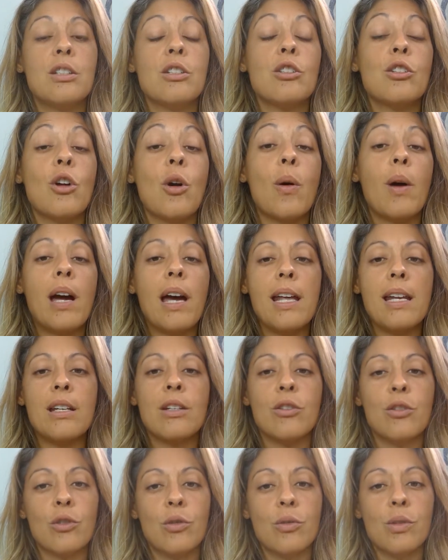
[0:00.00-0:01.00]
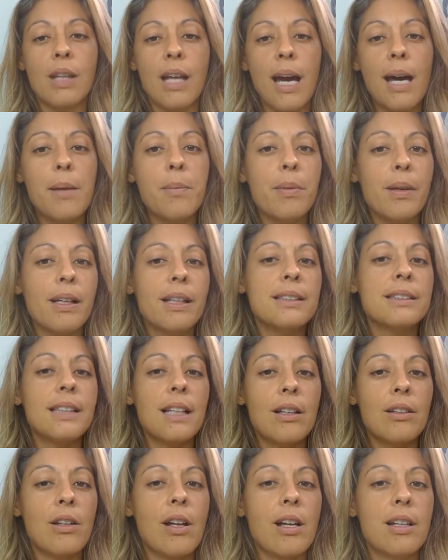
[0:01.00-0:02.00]
to go ahead and do that, because
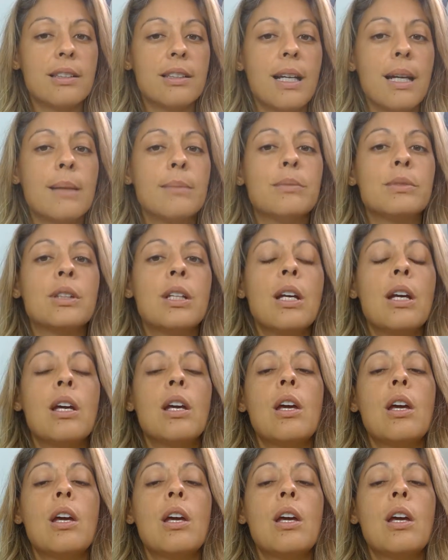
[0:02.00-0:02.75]
a lot of times